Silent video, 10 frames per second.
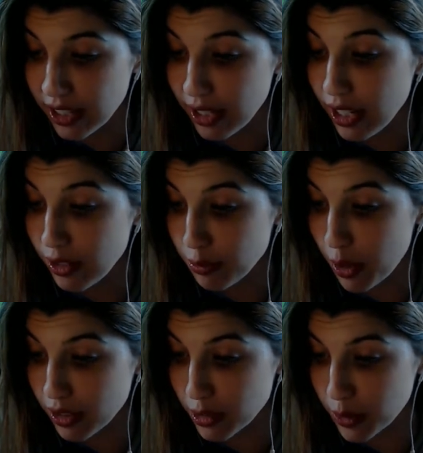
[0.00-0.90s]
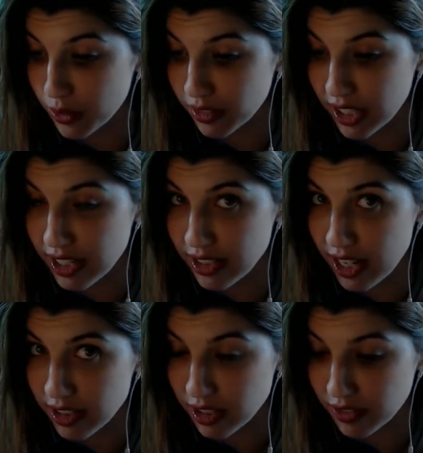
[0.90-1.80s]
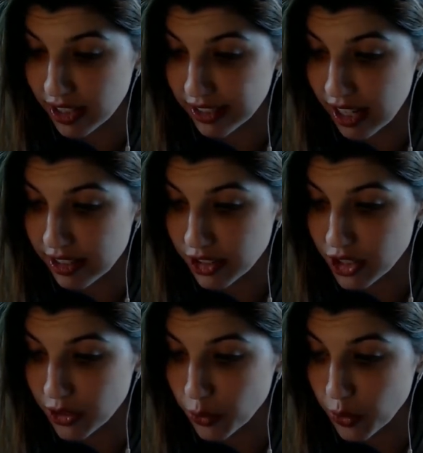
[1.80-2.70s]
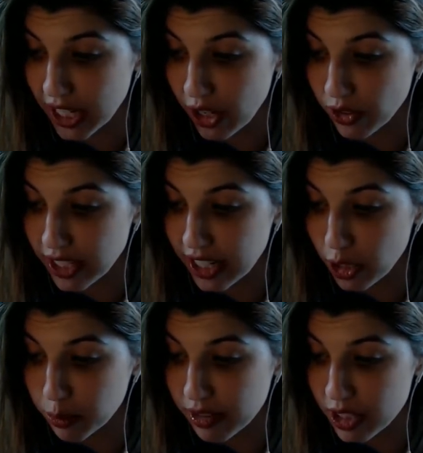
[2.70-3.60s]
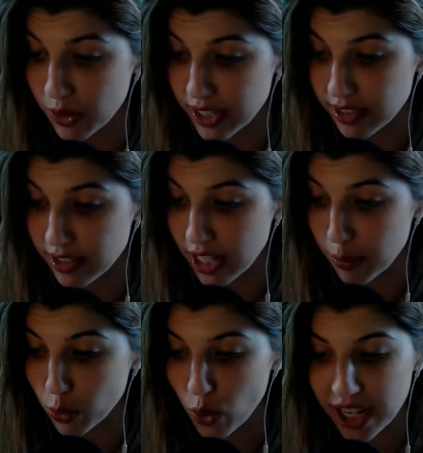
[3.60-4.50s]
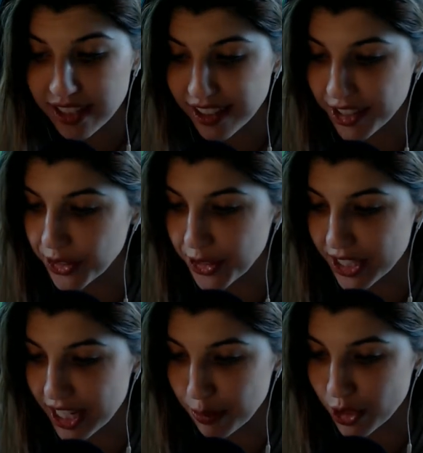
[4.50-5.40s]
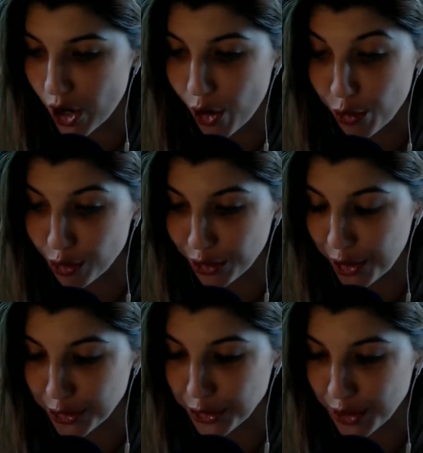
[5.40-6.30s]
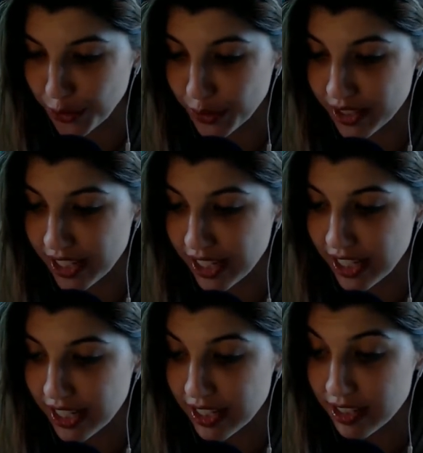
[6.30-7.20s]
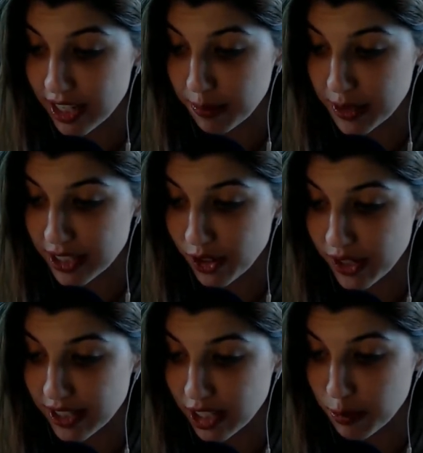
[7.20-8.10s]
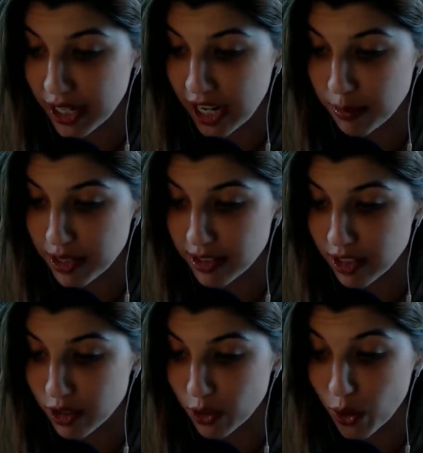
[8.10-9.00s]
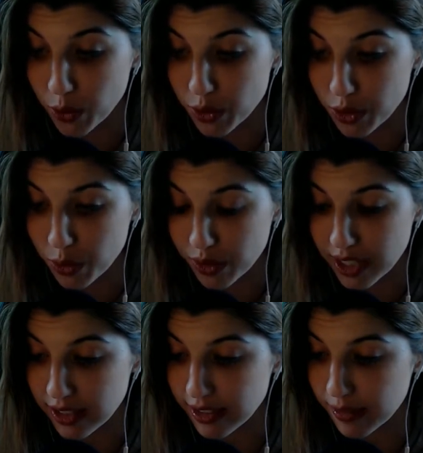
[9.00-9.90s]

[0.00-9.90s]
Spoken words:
if possible, intensified last year when Harry had helped Sirius escape right under Snape's overlarge nose. Snape and Sirius had been enemies since their own school days.